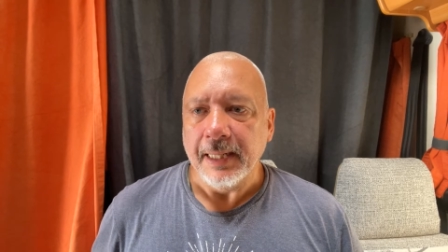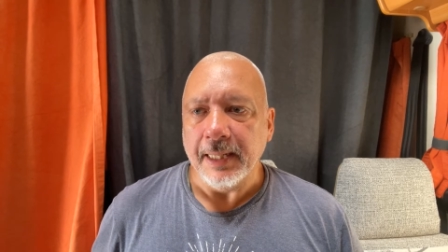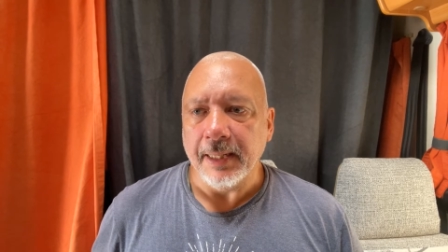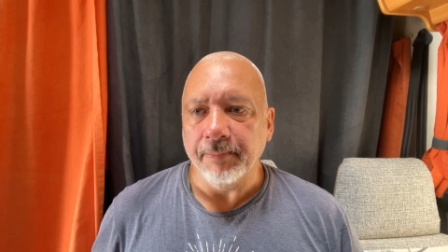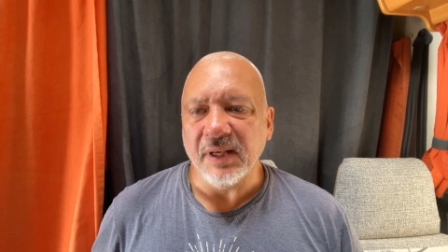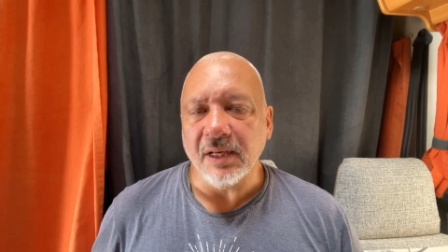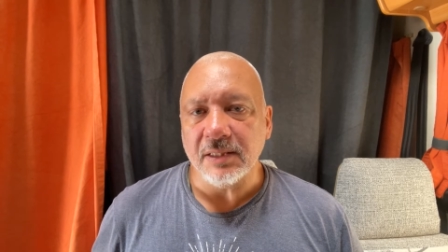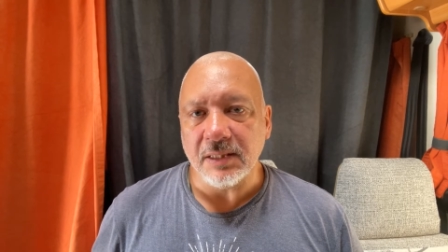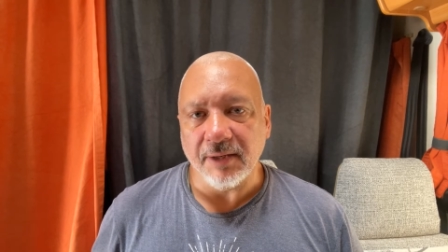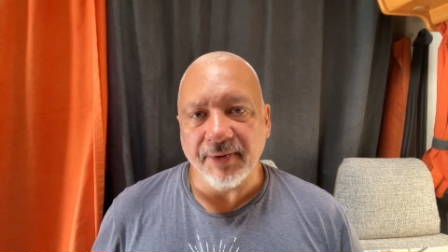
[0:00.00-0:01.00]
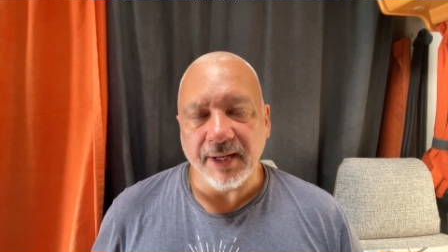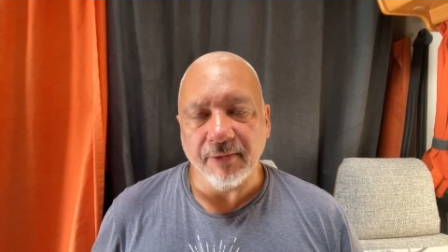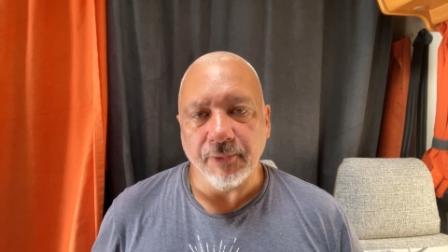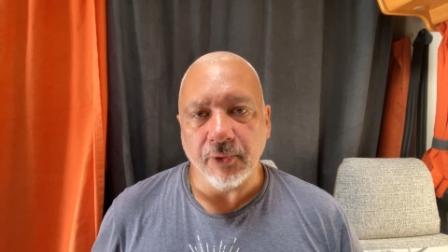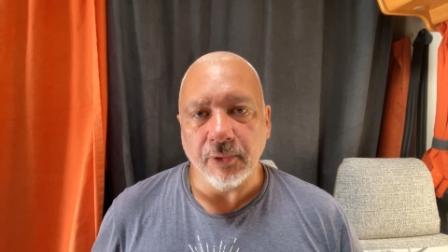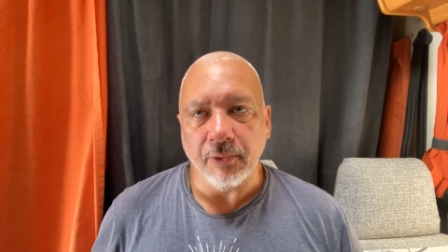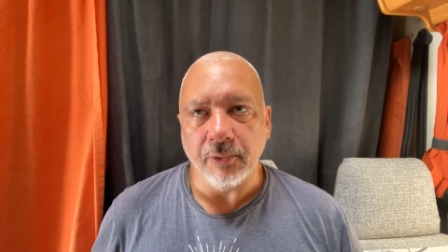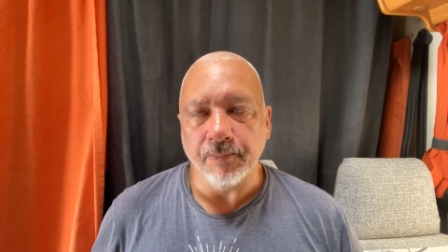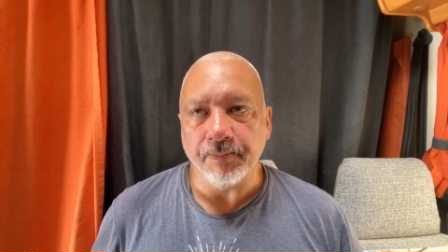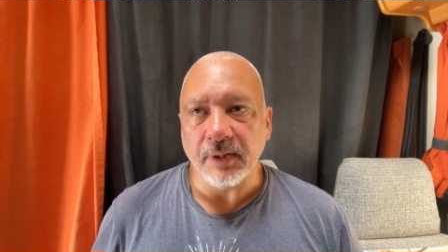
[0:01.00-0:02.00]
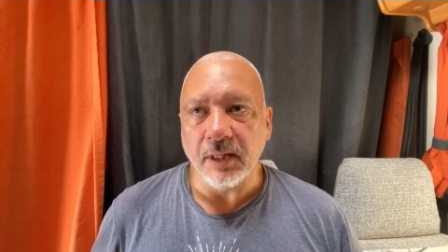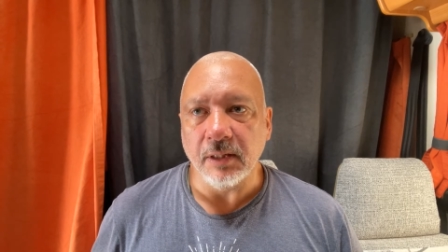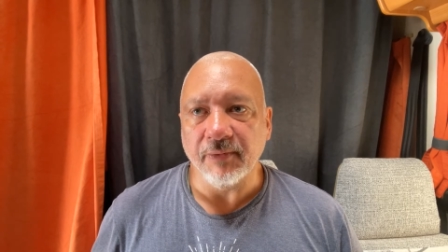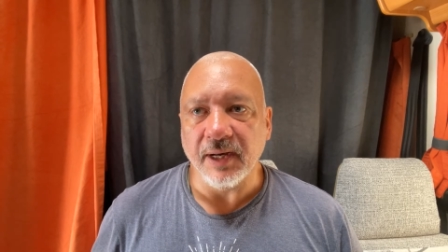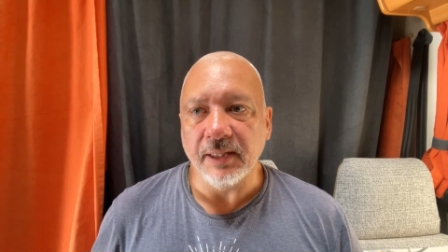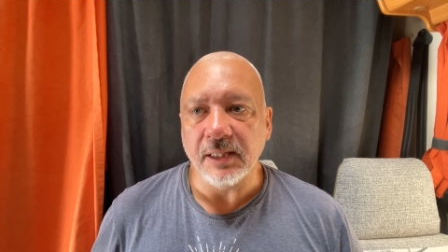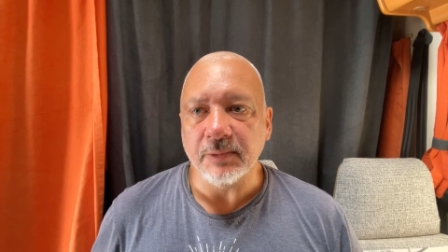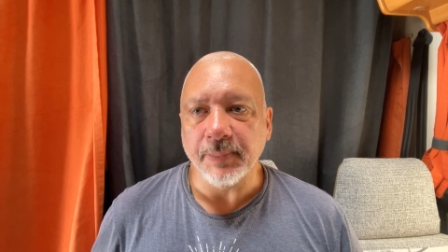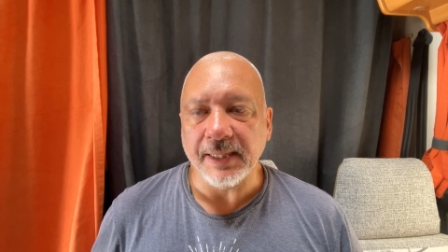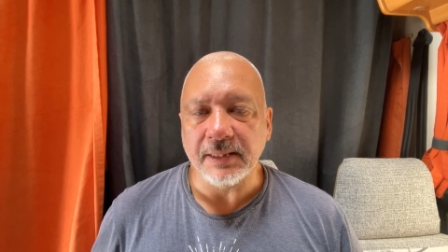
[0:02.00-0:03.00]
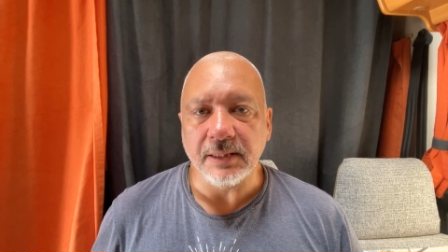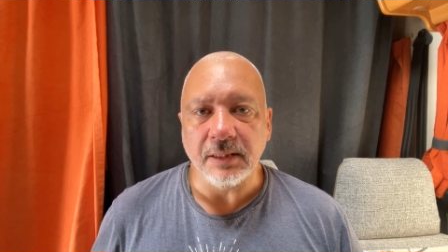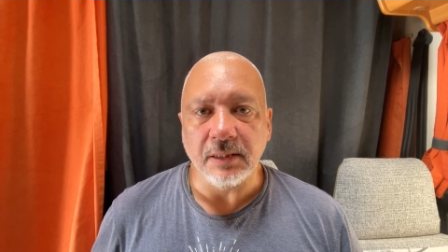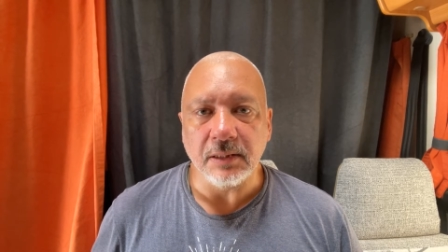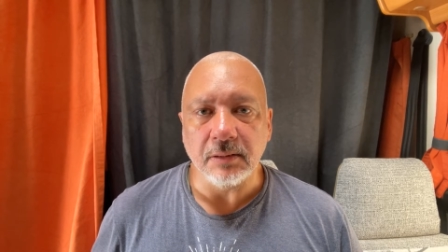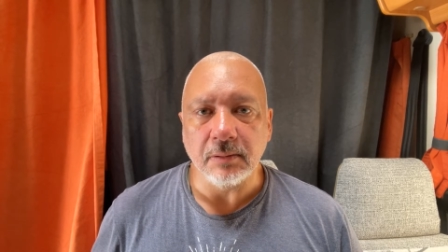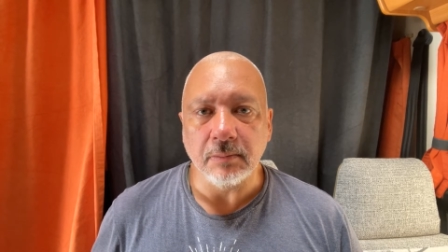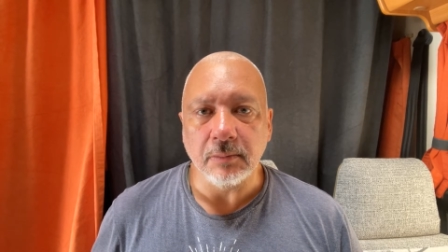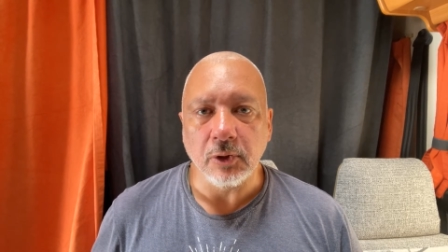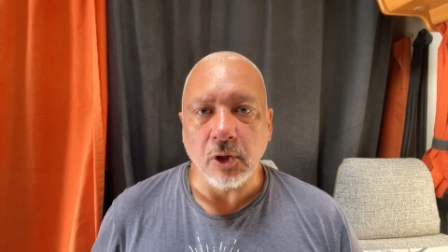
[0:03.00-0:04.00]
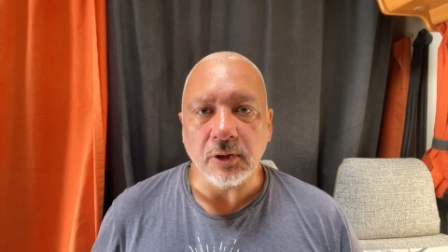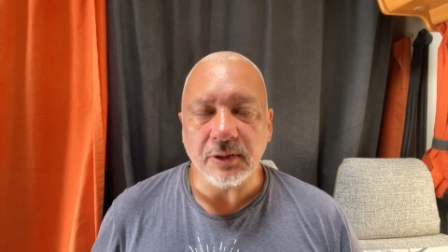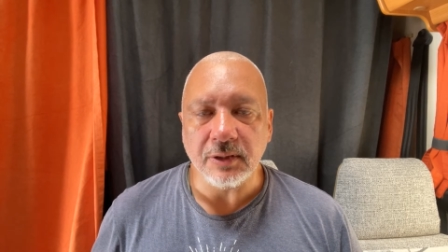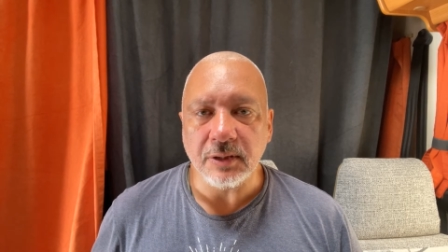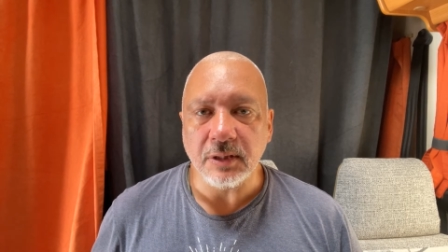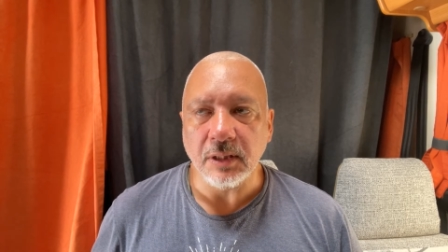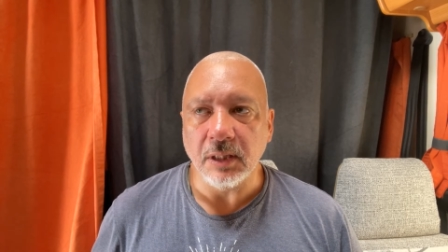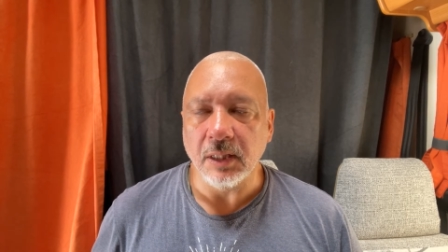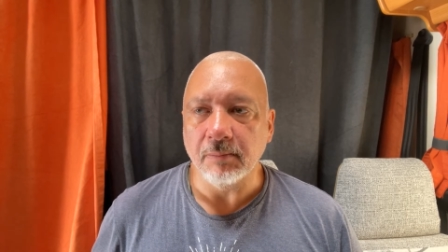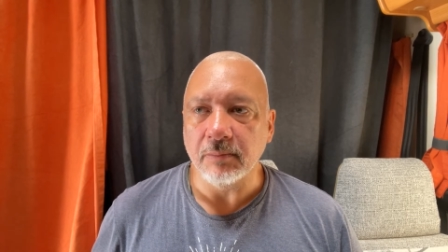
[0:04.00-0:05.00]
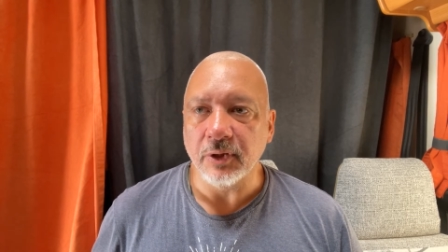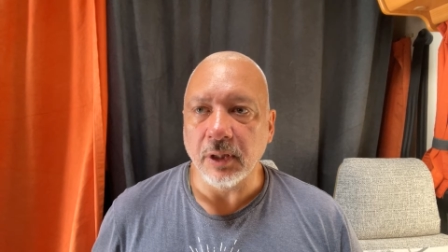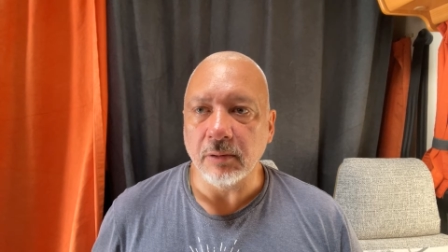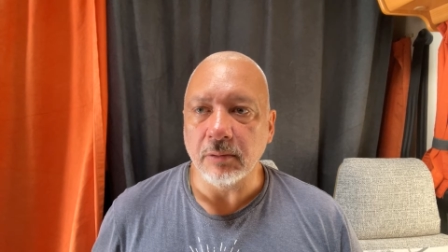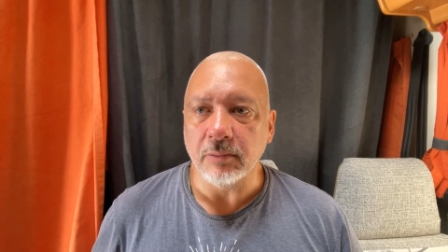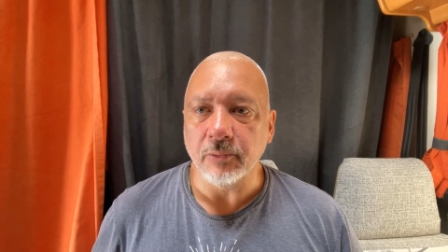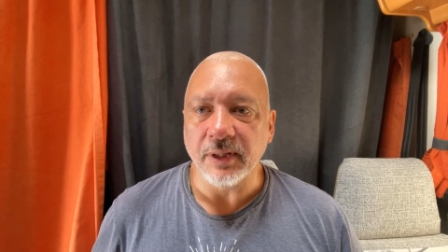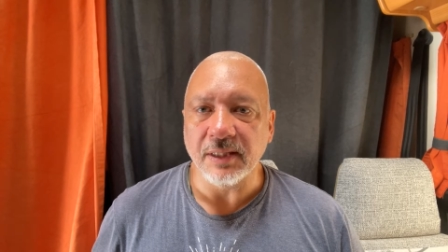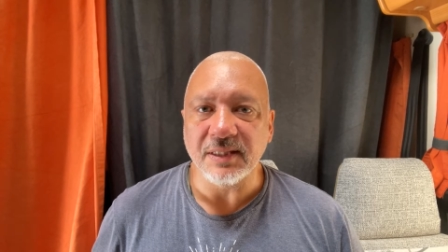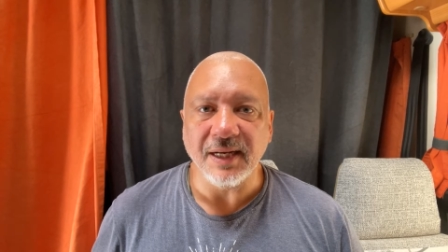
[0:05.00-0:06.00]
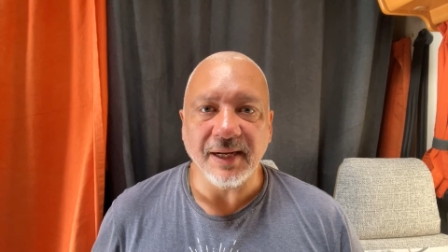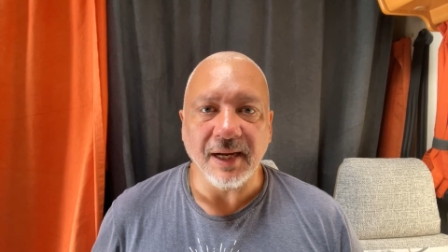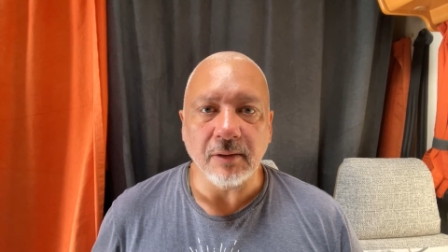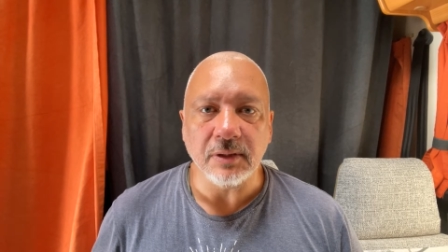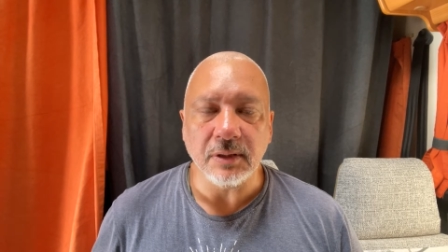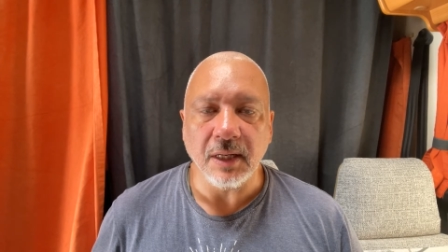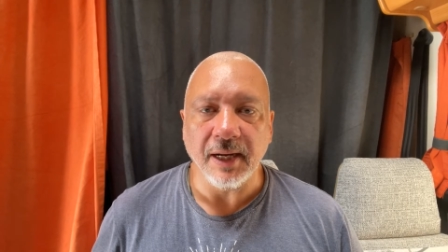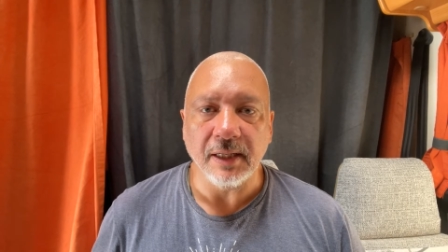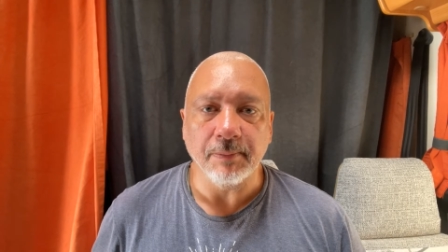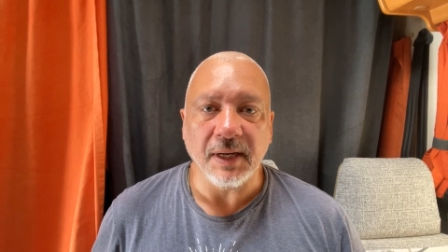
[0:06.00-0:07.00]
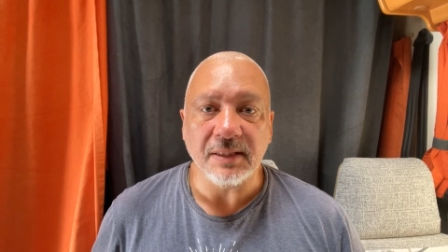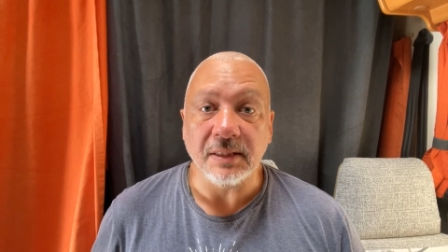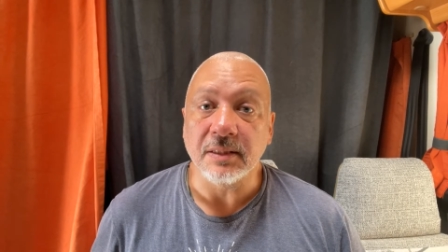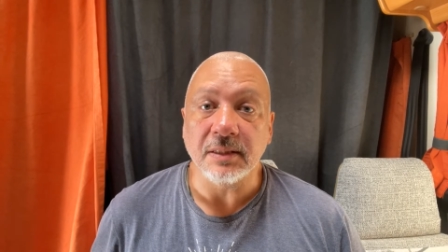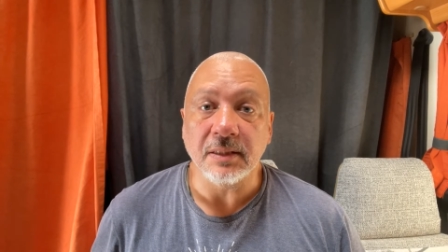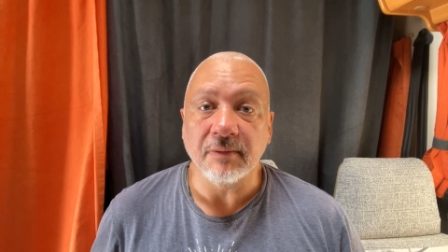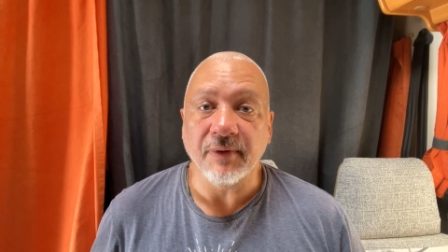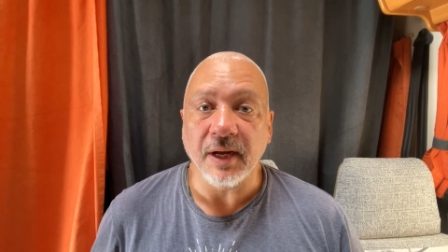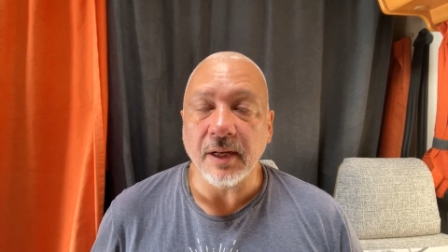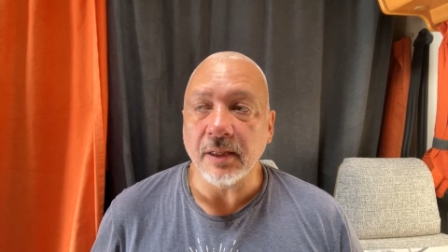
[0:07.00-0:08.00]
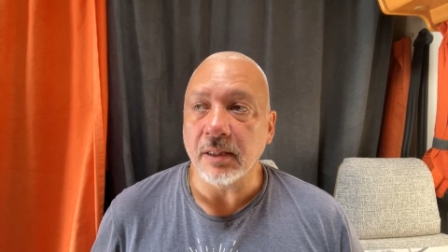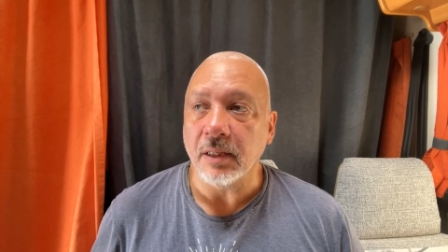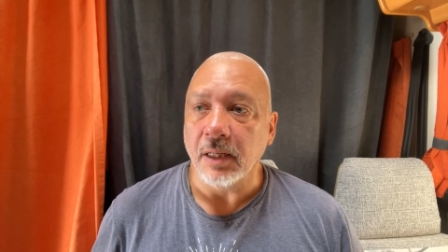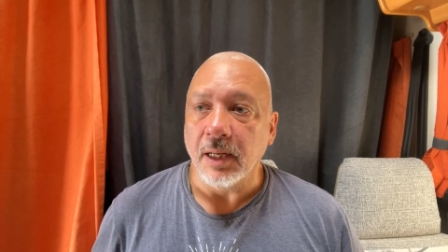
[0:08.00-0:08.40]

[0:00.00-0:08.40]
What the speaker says: Yes, I've had a few kind of unexpected costs. You know, when I set out, I had a bicycle in the van and